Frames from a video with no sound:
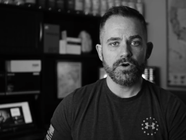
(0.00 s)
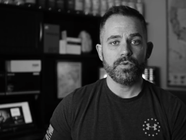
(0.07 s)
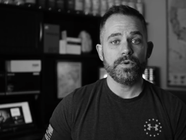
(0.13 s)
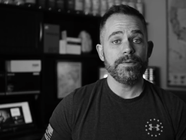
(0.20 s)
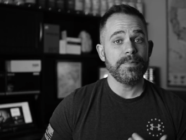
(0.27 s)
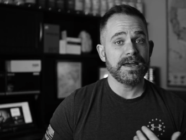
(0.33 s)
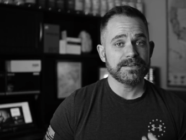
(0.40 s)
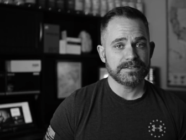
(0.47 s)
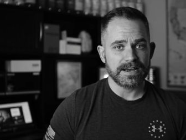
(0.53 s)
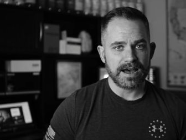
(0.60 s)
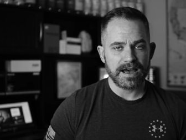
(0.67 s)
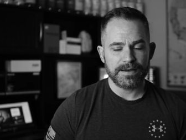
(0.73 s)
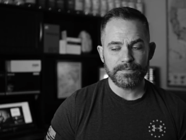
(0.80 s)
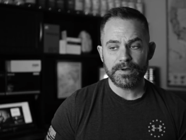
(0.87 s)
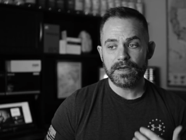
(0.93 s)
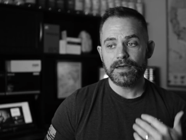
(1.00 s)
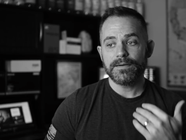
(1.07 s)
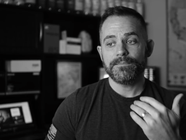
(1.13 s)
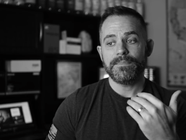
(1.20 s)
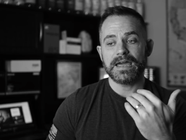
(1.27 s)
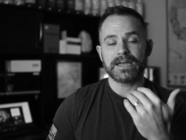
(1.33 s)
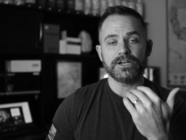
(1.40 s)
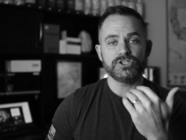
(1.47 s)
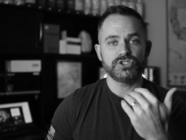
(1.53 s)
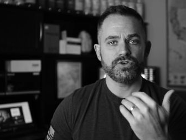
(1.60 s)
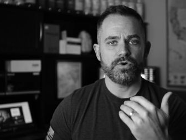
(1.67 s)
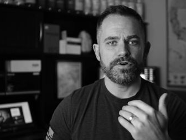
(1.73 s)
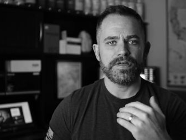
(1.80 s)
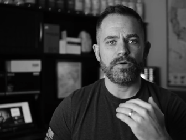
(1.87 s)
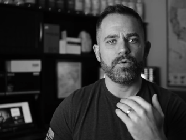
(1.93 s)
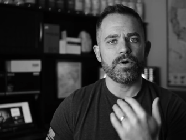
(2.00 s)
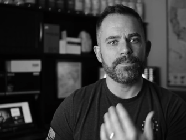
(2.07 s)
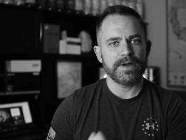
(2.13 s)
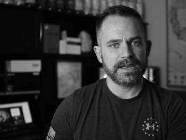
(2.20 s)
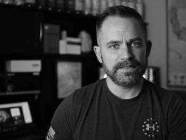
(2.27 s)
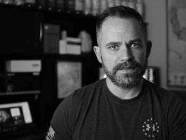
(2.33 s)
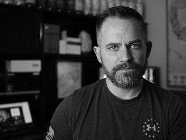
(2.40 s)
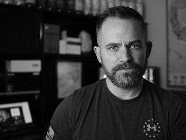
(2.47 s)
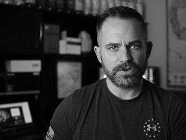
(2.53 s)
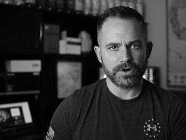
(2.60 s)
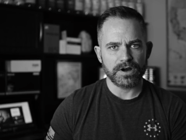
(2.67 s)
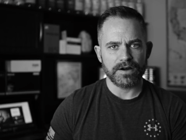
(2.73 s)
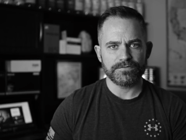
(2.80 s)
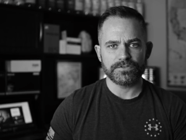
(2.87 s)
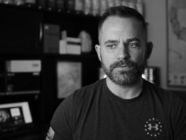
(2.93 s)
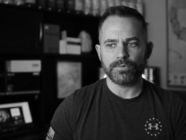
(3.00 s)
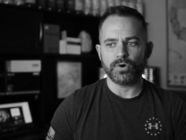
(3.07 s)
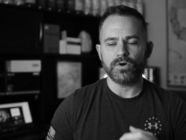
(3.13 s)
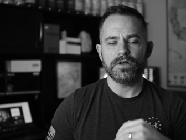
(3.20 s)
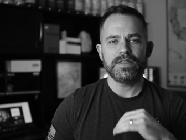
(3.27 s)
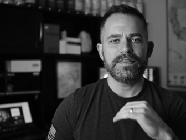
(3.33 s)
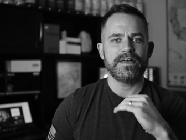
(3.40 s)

We make time making sure that we're making them feel comfortable,